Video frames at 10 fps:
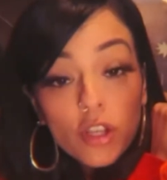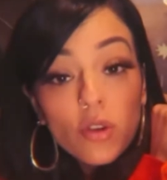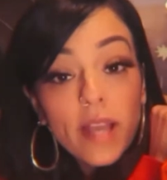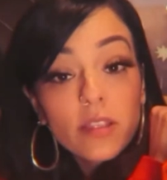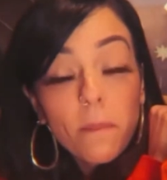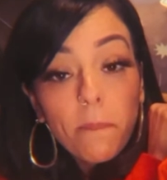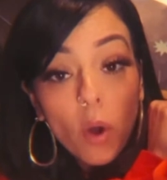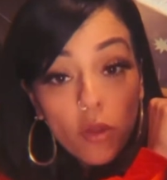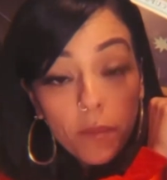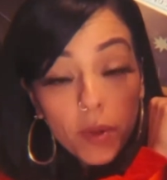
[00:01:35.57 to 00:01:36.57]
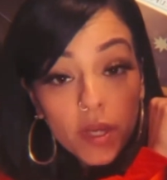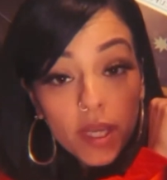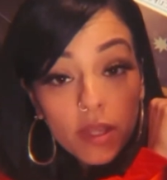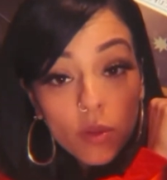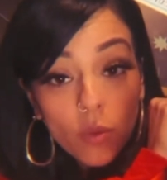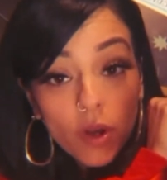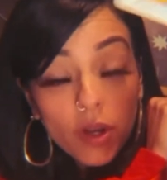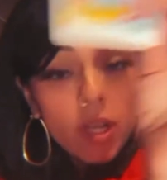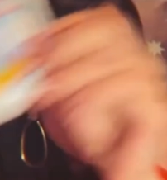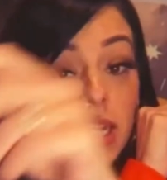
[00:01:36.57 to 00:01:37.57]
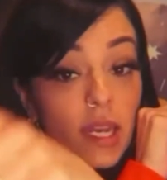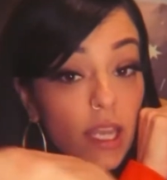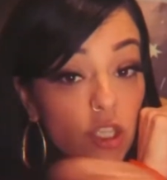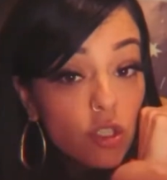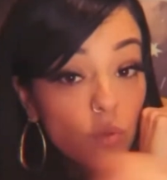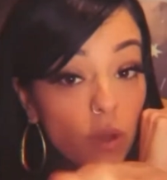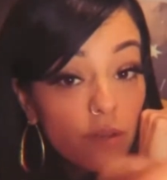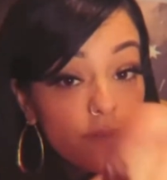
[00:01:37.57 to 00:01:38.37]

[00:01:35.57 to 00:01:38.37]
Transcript: are both putting in the work, not just one of you,